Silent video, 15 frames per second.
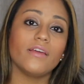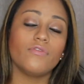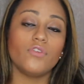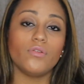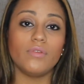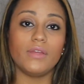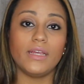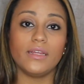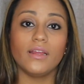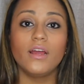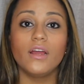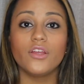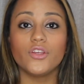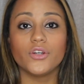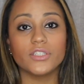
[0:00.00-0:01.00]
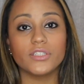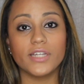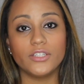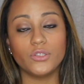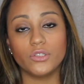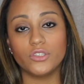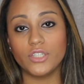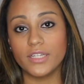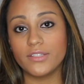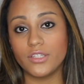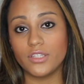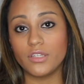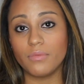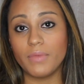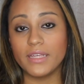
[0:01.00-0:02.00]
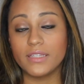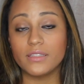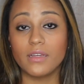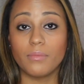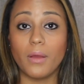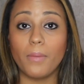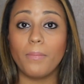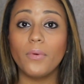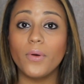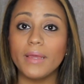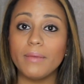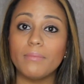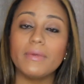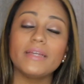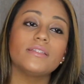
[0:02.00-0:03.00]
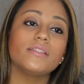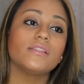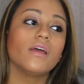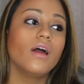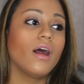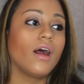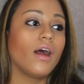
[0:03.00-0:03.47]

if you need your schedule adjusted to make some appointments,